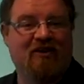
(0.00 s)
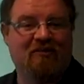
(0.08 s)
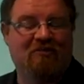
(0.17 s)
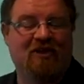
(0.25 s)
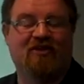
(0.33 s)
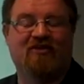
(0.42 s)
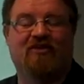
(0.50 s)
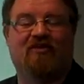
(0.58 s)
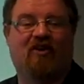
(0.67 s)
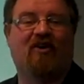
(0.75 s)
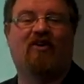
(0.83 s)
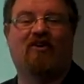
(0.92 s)
be used
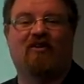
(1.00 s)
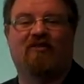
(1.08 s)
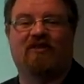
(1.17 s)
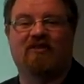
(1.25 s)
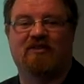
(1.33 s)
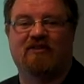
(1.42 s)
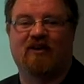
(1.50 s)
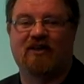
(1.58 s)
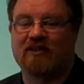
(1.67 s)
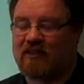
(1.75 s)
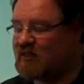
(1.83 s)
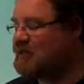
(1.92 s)
for all of those
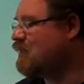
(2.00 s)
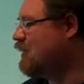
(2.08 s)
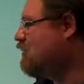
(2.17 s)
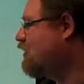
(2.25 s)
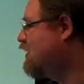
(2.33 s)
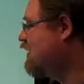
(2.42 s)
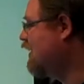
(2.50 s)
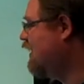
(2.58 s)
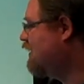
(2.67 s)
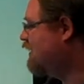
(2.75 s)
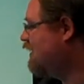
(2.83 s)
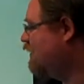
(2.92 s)
devices. It's an interesting
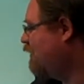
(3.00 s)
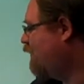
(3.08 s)
idea.